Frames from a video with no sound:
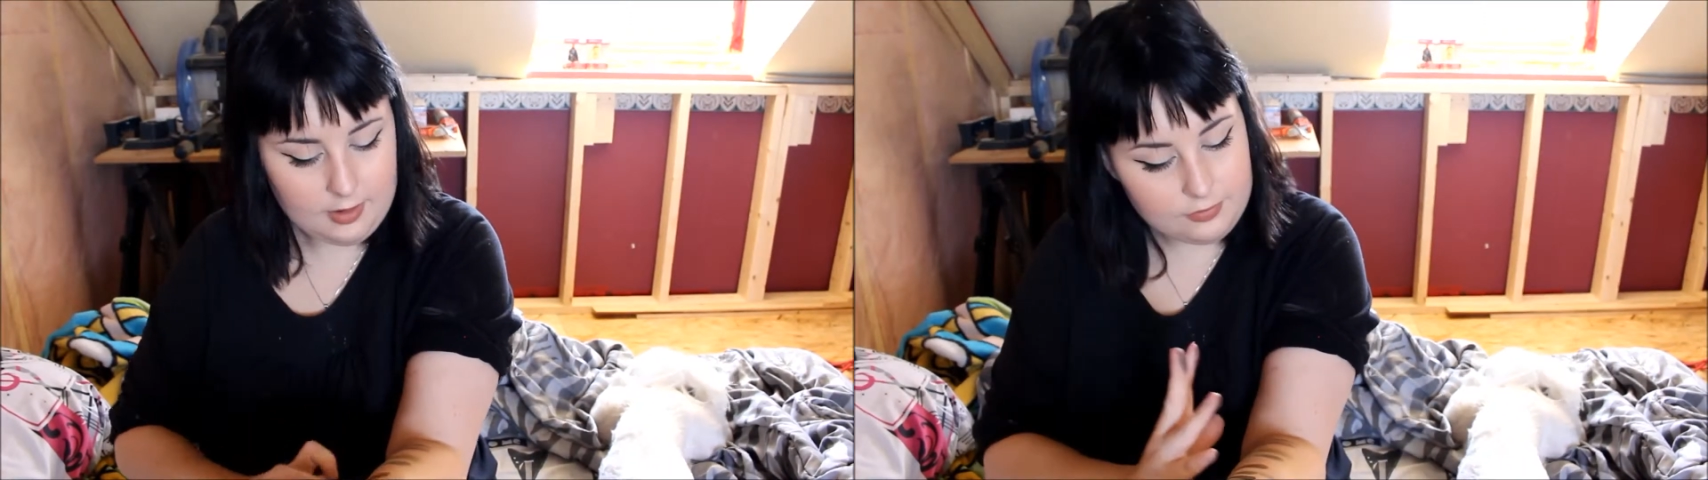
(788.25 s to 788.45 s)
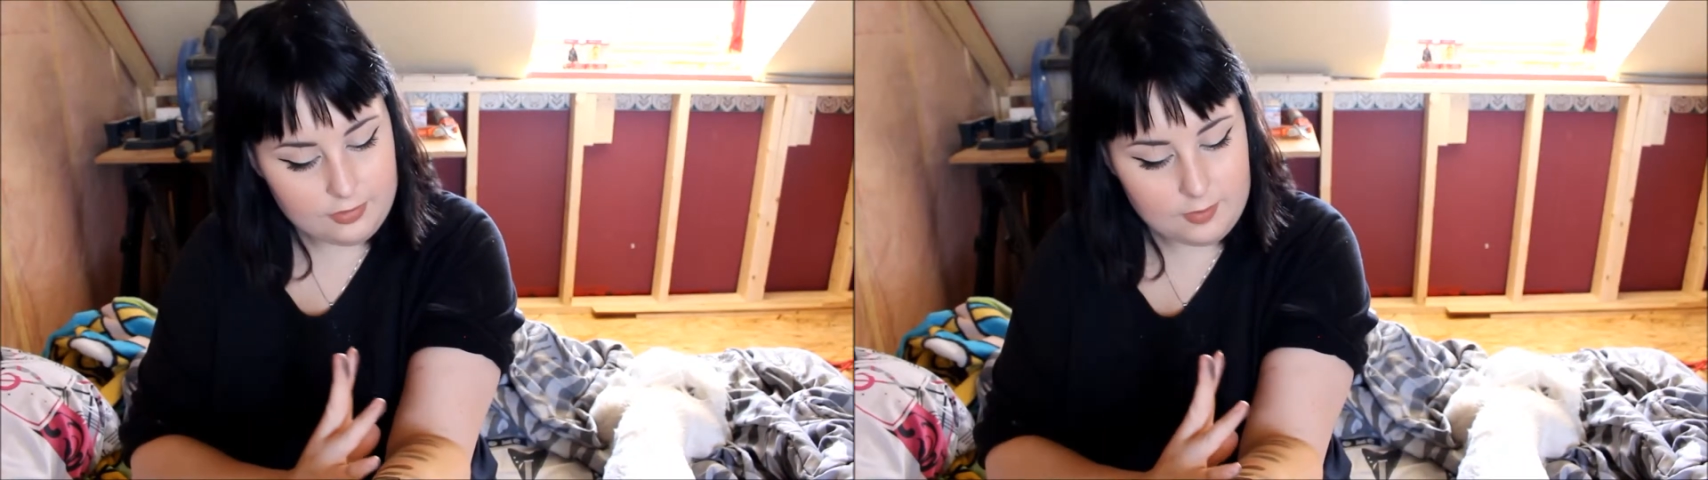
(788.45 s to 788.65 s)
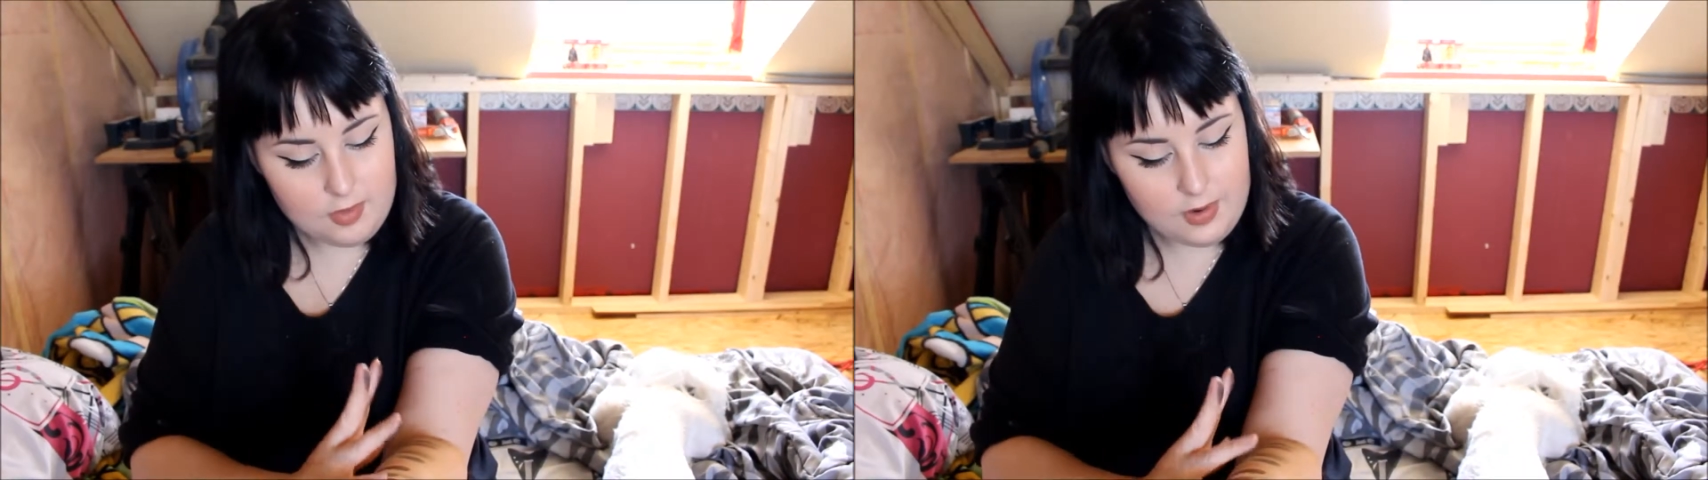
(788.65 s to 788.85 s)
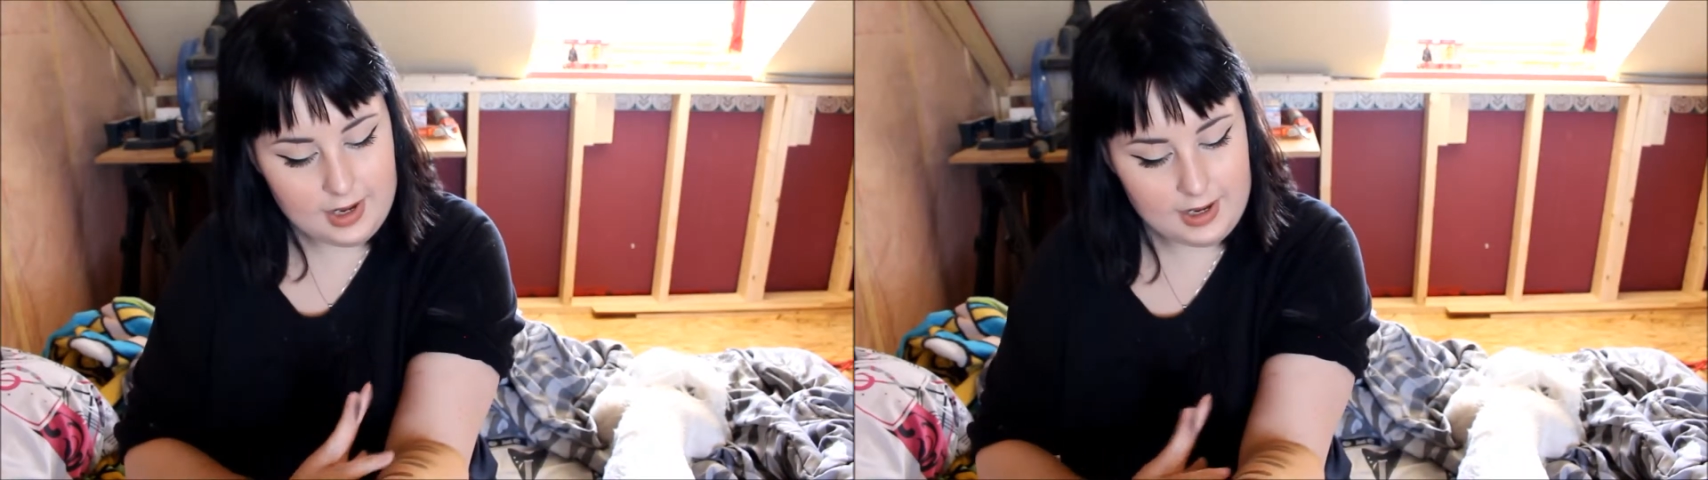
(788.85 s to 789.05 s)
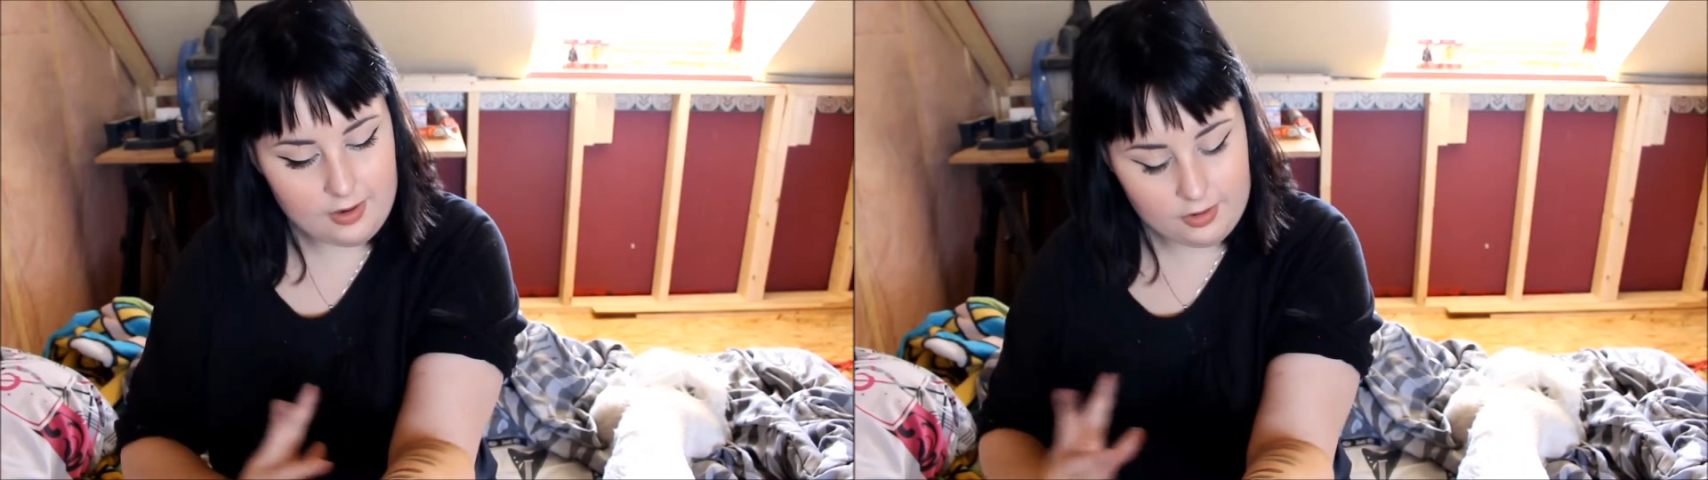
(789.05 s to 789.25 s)
from
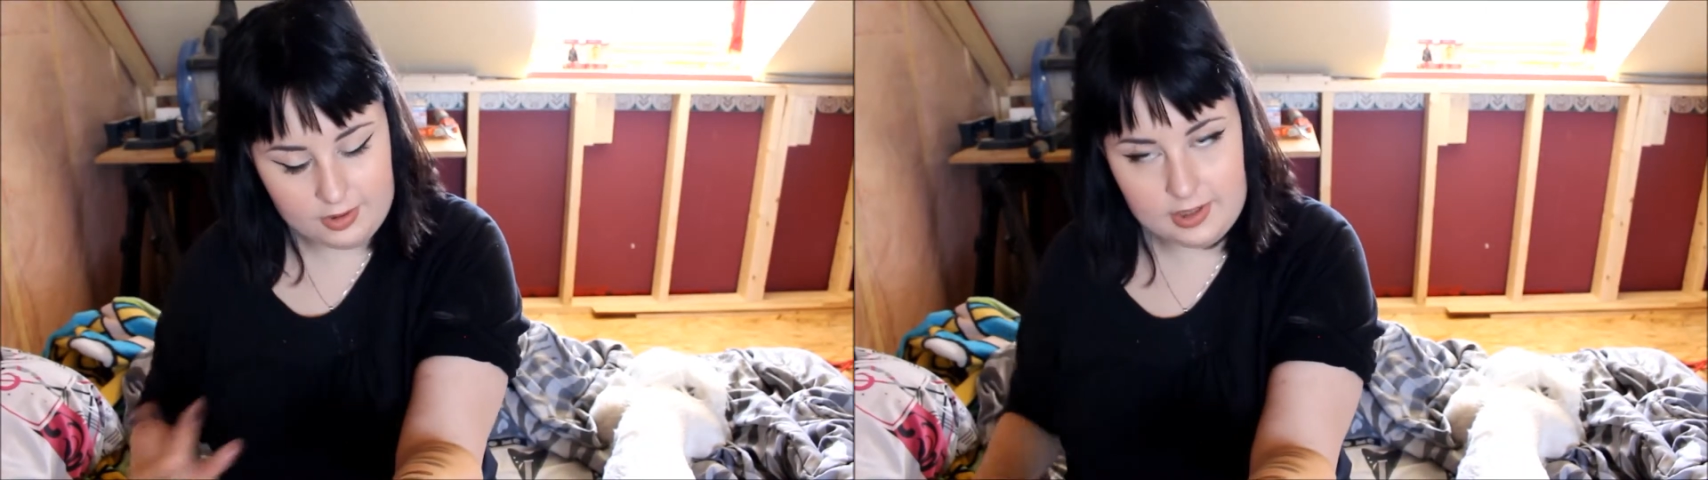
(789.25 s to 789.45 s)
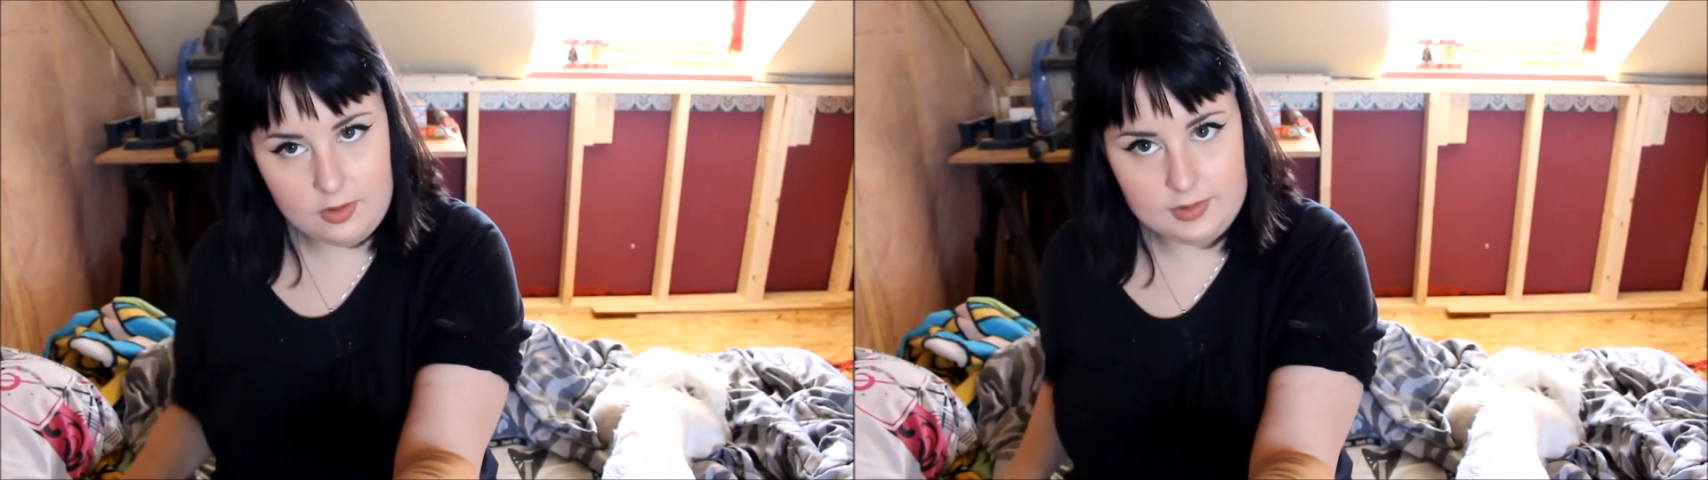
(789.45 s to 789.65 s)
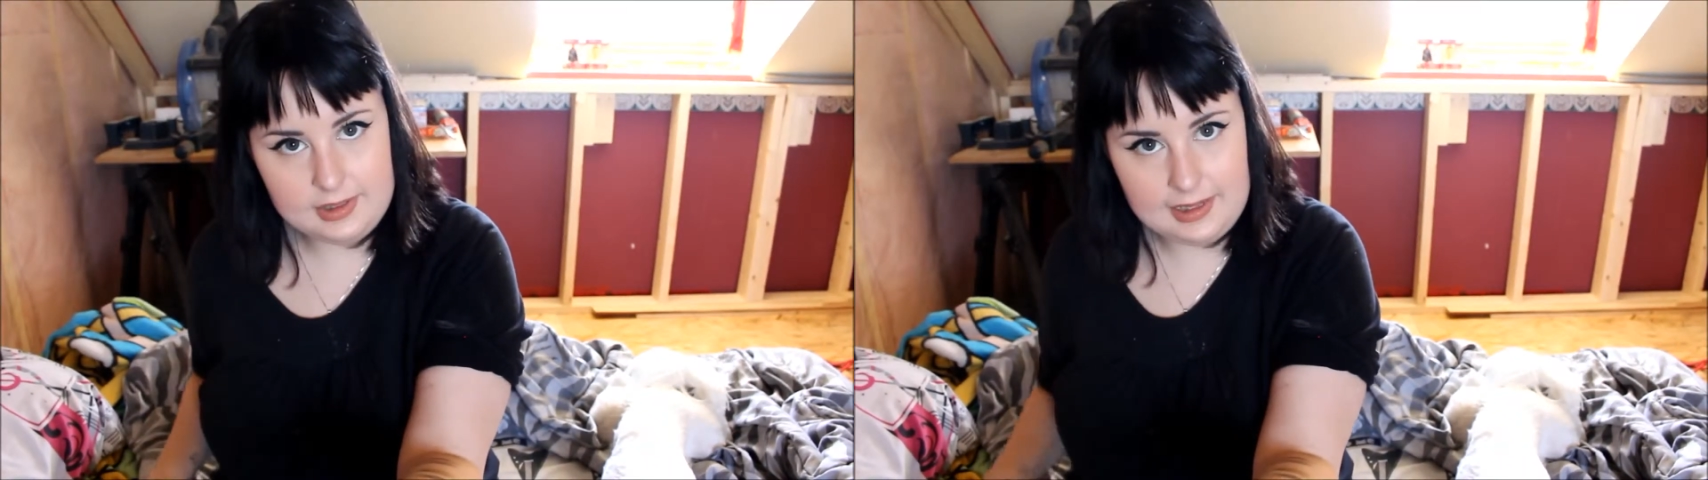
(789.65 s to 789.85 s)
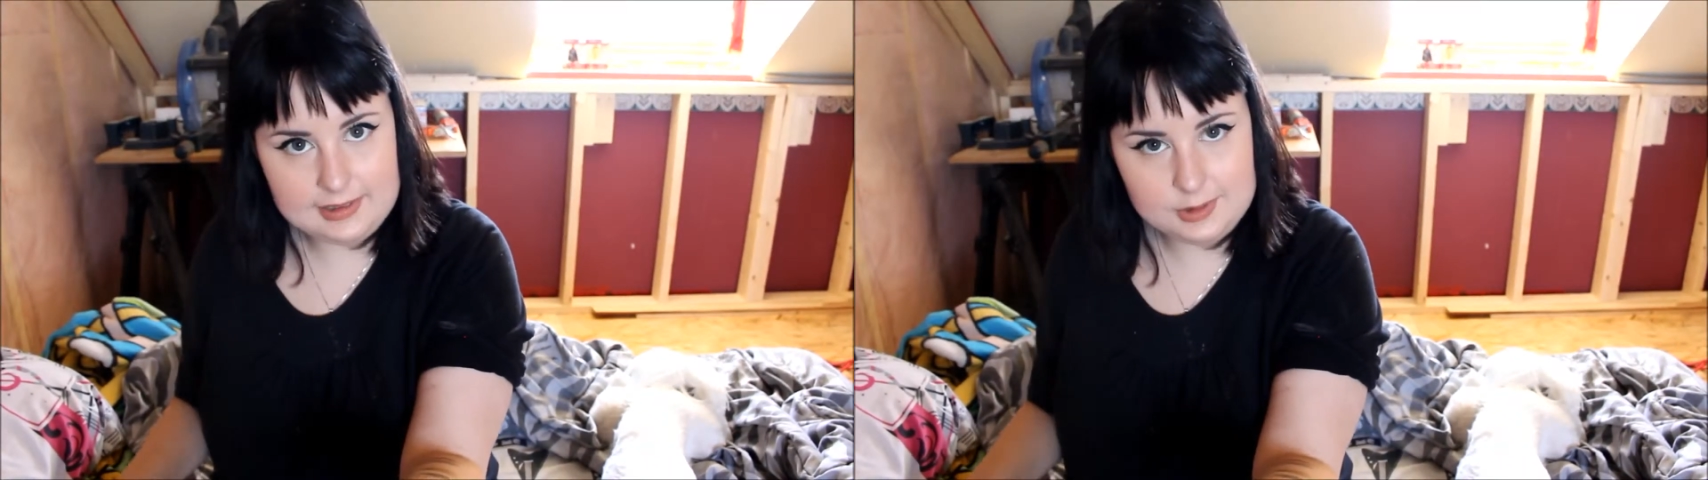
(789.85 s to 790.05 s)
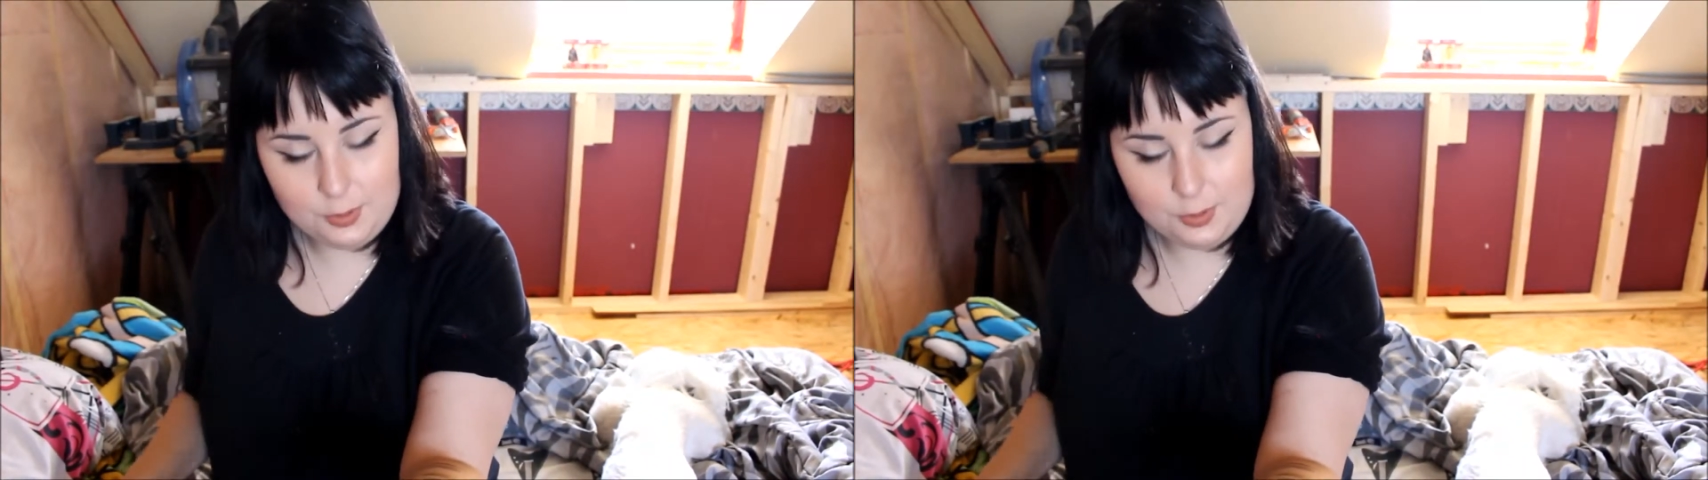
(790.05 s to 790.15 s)
what I heard it only lasts